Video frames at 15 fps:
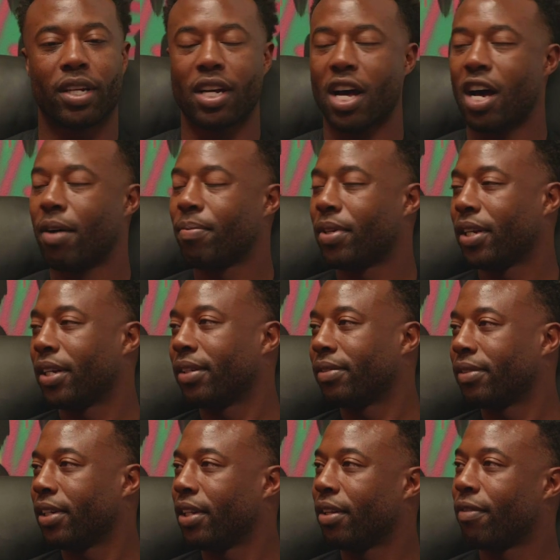
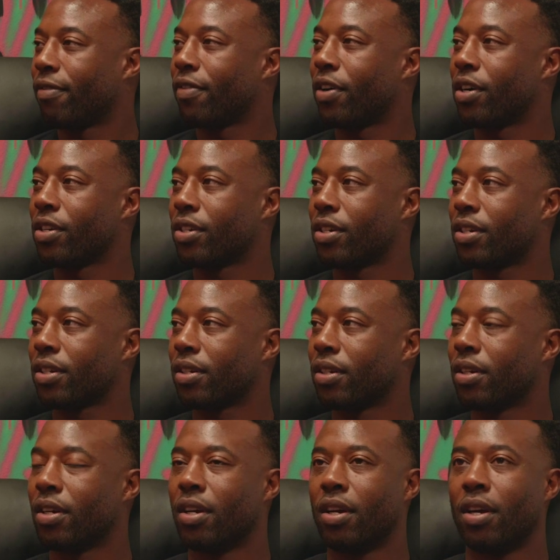Compton in the first
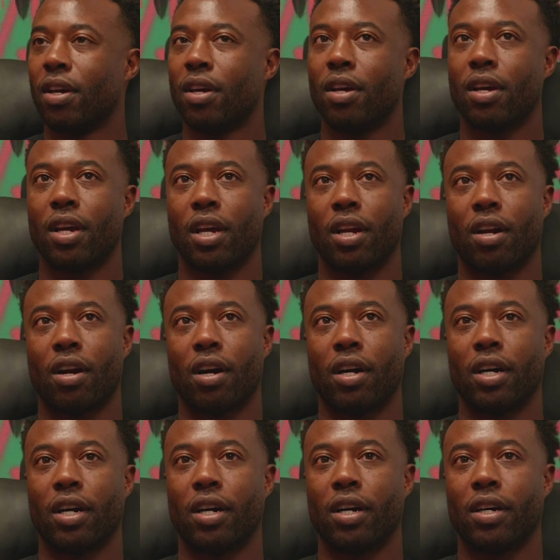
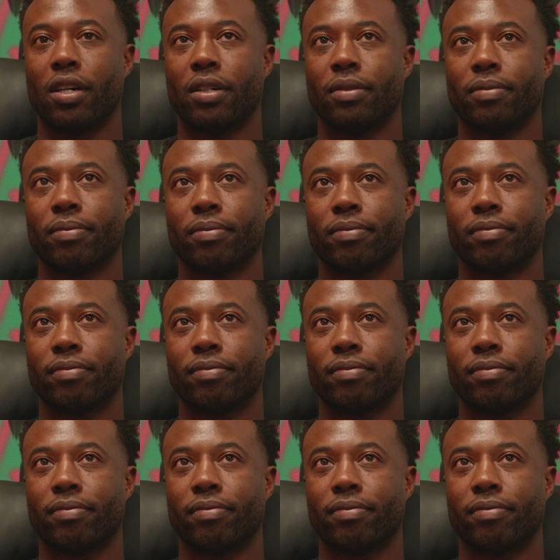round.